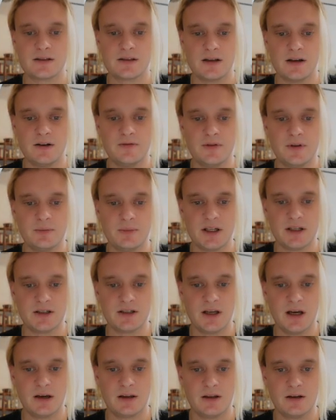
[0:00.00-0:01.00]
of the pitch
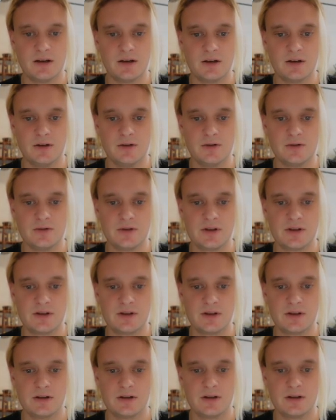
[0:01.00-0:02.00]
deck that includes
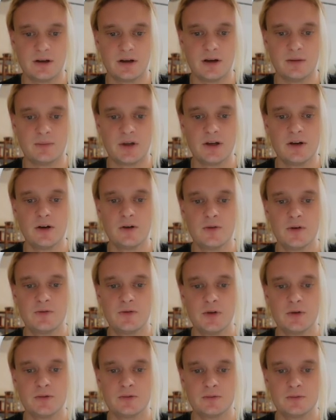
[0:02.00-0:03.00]
the company
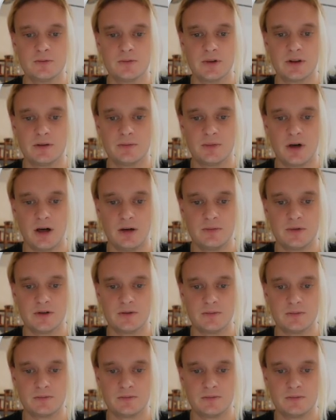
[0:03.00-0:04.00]
overview with the
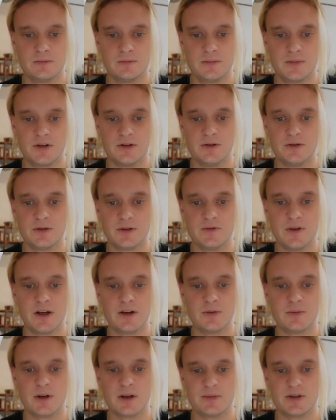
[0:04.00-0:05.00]
problem, solution, value
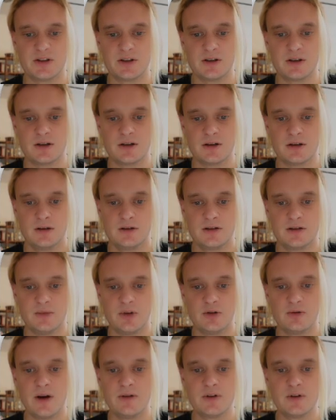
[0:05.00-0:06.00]
proposition, some of the
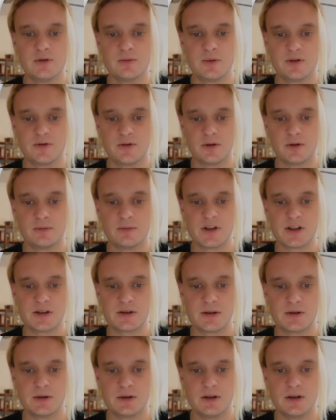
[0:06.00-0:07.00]
revenue
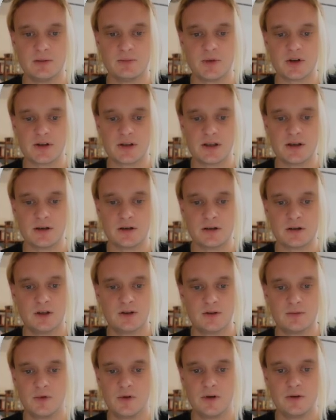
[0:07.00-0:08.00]
performance numbers here,
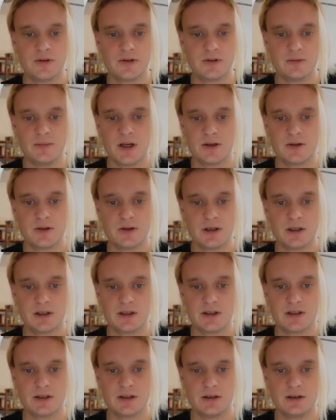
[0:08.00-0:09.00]
some growth, some
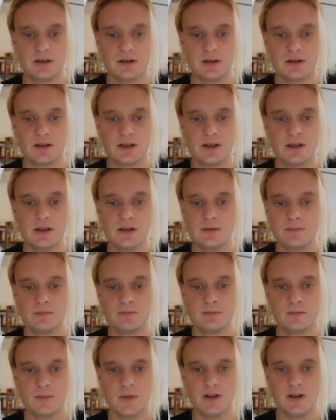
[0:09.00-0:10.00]
metrics, the team,
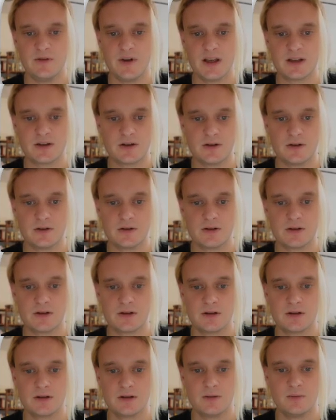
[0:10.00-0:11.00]

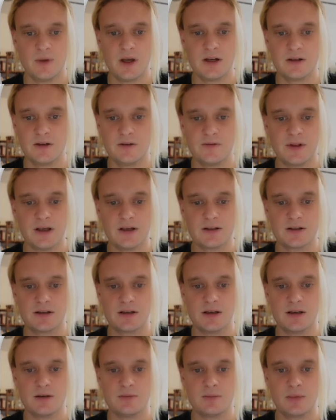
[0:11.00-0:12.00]
investors, competitive
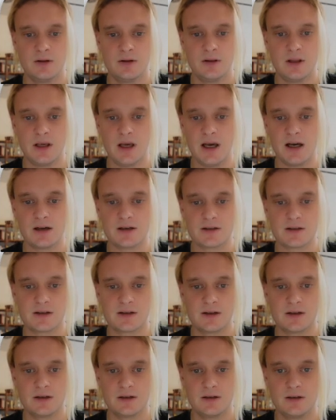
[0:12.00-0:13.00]
landscape, the ask,
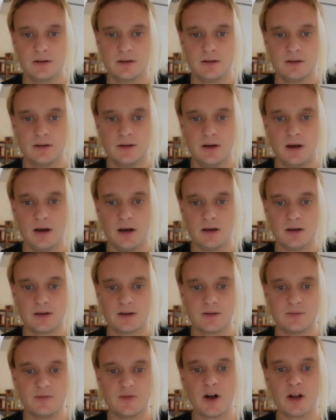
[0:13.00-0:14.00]

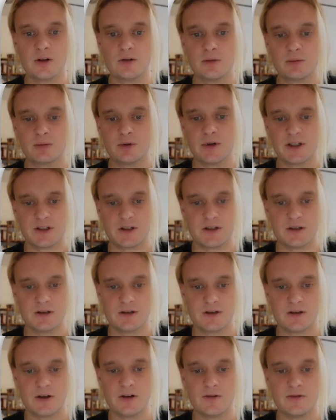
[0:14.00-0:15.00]
some follow-up questions,
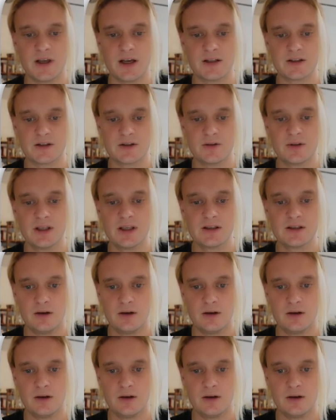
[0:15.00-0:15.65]
all of that. So this